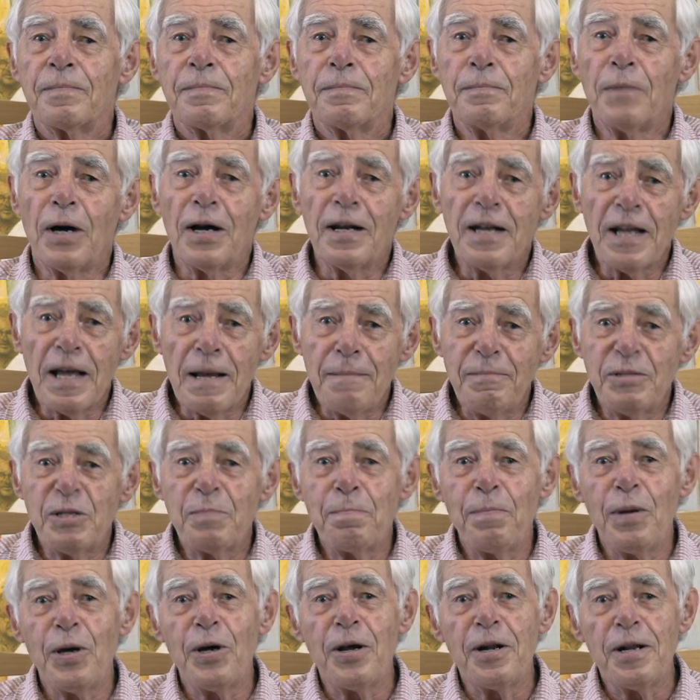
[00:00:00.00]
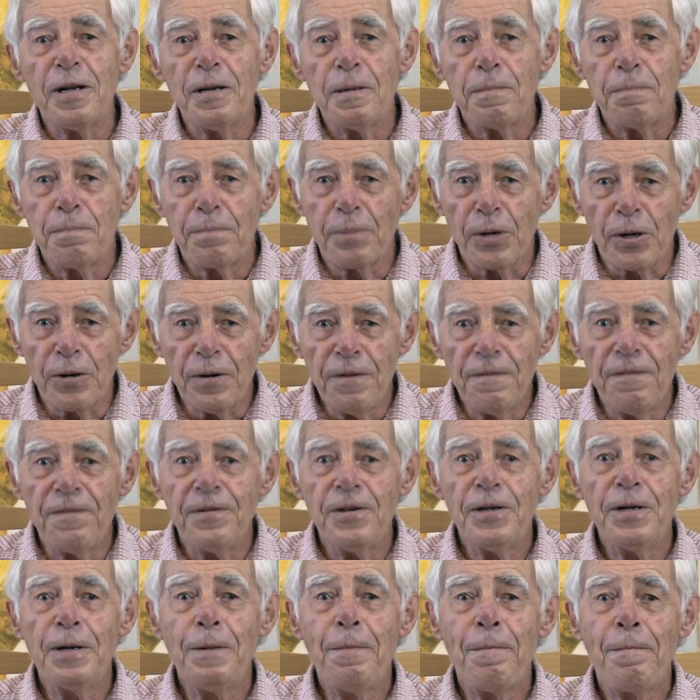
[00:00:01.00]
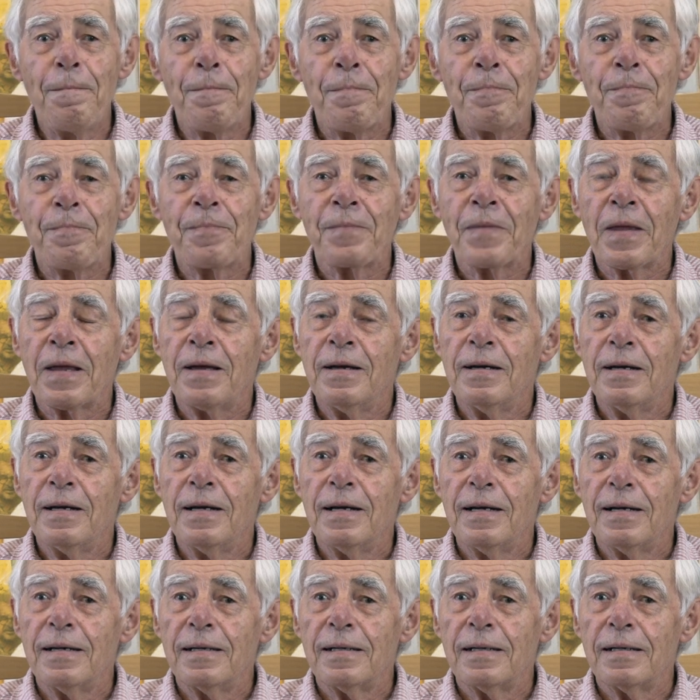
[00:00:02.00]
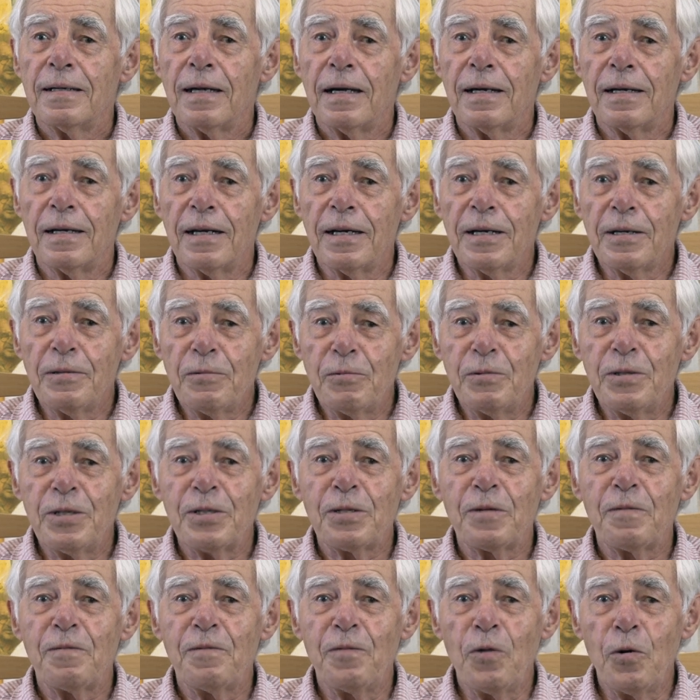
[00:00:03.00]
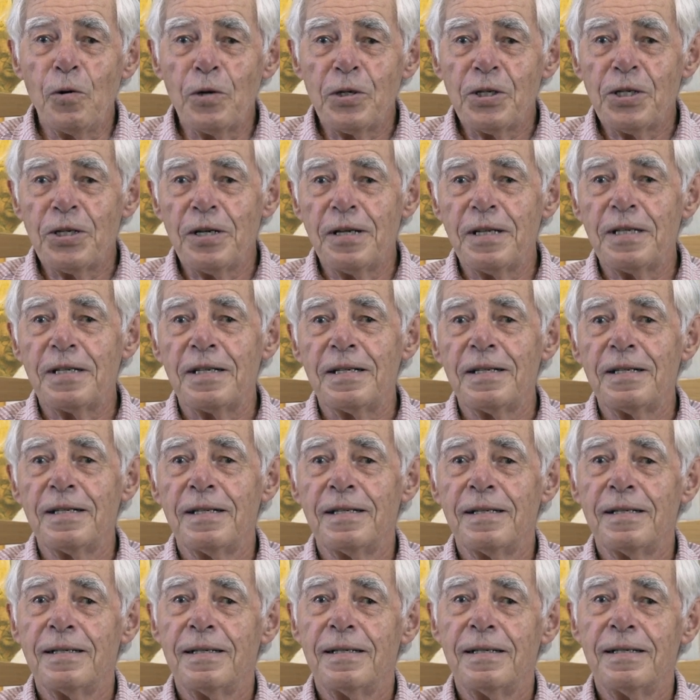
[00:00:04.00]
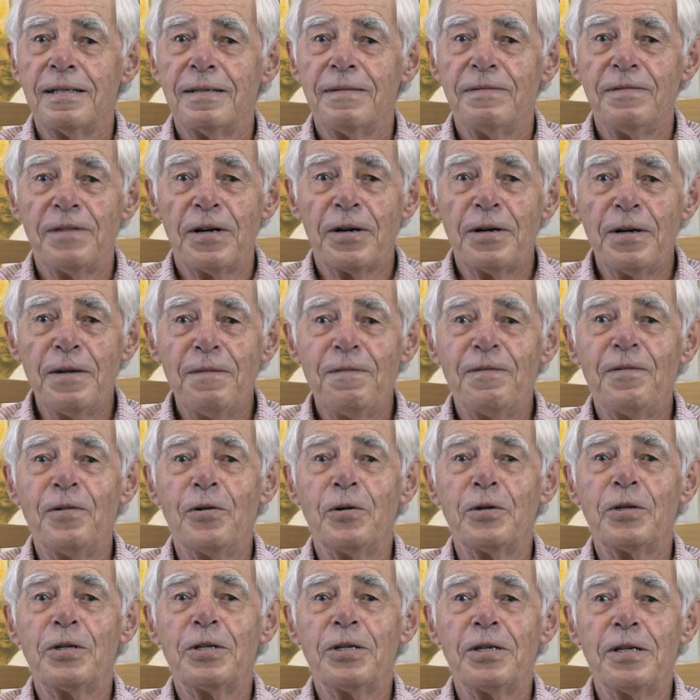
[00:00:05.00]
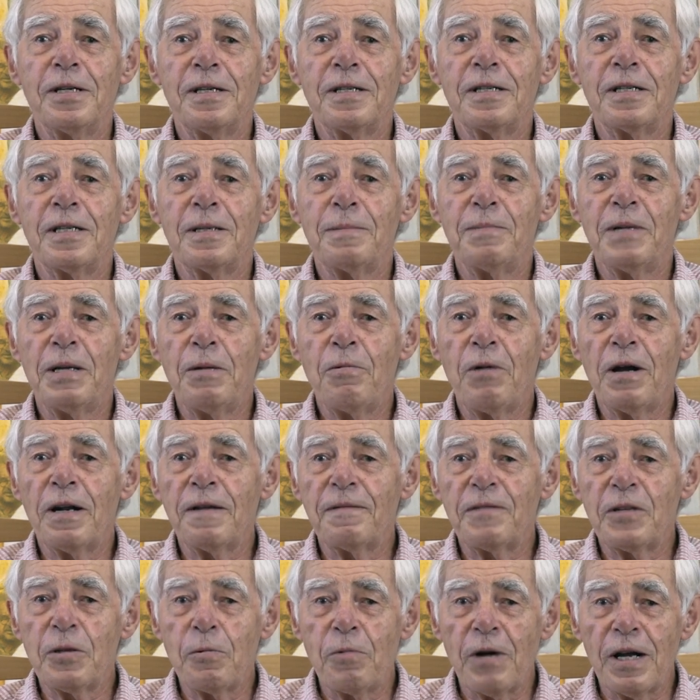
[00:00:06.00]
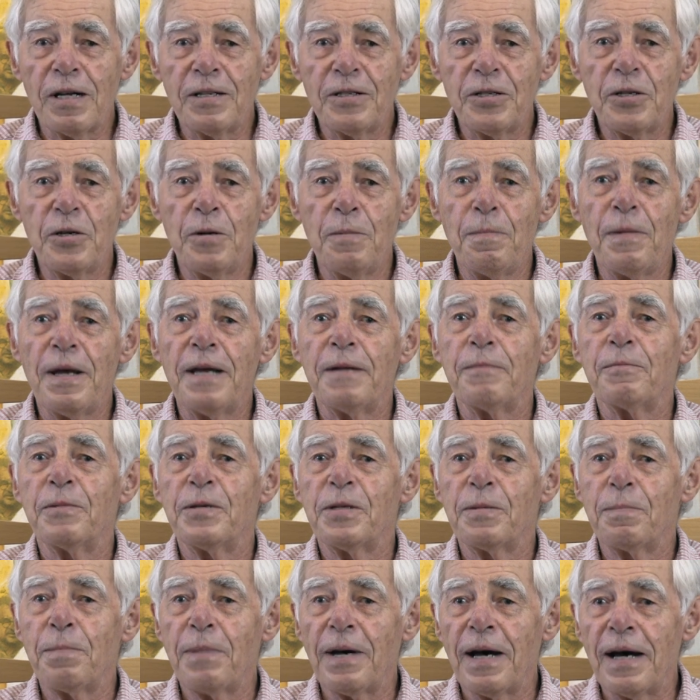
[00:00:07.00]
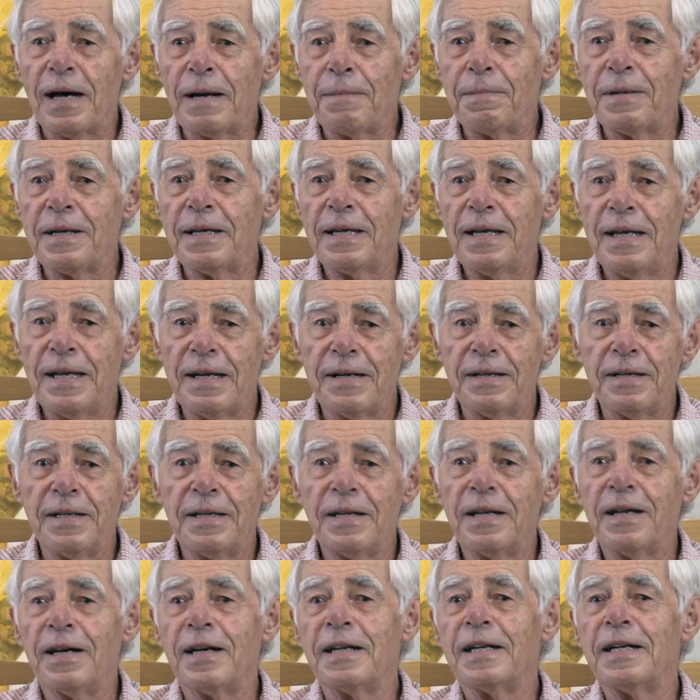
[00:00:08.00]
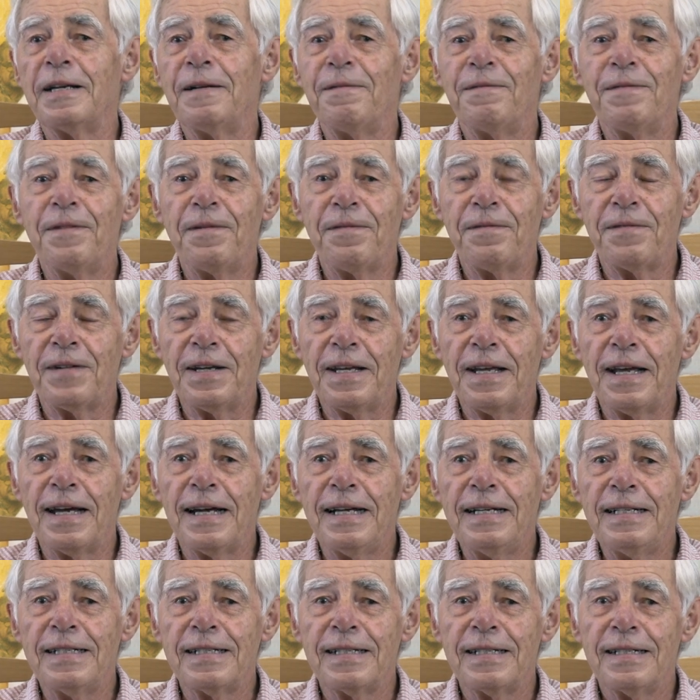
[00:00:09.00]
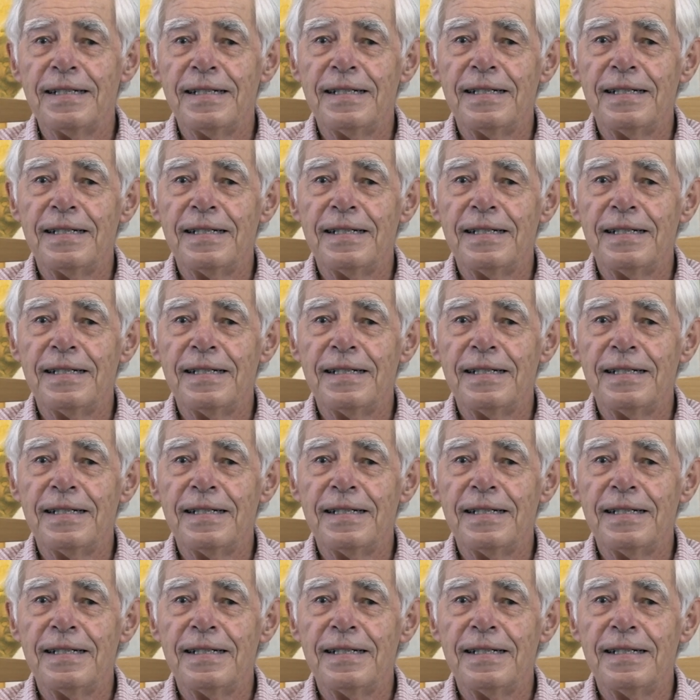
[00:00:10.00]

My name's Bernard Bruford. I was fortunate, very fortunate, to be one of the ones who met with Baba here in 1958.